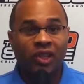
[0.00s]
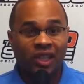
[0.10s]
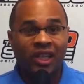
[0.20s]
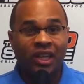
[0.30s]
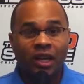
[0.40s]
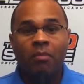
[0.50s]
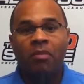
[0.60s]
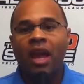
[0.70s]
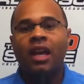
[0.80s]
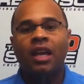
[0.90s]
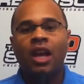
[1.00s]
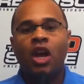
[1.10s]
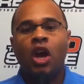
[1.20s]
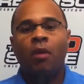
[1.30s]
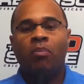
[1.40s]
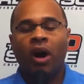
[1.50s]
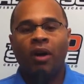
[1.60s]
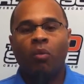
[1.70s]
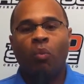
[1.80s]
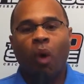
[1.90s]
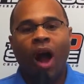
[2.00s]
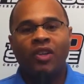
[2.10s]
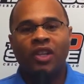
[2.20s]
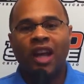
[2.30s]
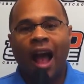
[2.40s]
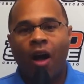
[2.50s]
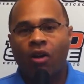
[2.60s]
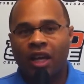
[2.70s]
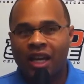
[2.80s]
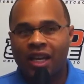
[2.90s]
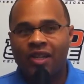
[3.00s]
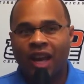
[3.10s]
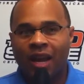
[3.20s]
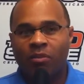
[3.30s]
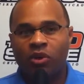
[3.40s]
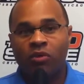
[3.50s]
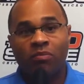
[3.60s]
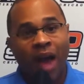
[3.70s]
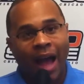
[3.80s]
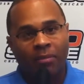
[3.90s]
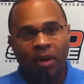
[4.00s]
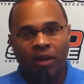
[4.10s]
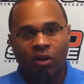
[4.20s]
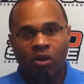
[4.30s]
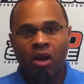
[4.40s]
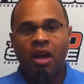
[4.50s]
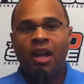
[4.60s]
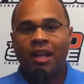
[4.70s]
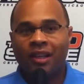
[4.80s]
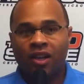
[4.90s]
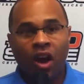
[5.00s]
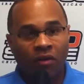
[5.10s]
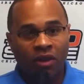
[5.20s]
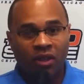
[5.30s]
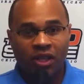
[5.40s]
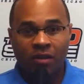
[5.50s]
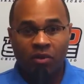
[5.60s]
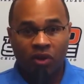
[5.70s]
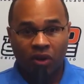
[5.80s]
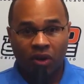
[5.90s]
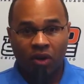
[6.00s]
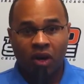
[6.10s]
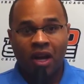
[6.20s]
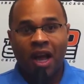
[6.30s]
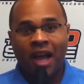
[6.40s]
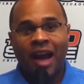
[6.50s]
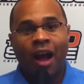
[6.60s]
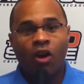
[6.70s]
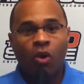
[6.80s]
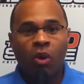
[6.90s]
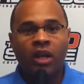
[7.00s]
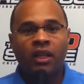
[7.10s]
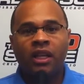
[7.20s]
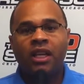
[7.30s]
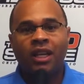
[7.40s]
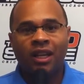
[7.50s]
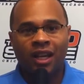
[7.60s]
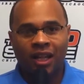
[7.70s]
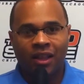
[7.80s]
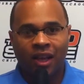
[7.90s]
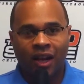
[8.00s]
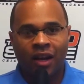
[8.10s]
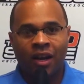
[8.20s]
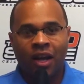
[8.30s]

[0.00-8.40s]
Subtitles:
to seeing him make, but watching how he's able to backpedal, cover the deep third, and how quickly he can get there,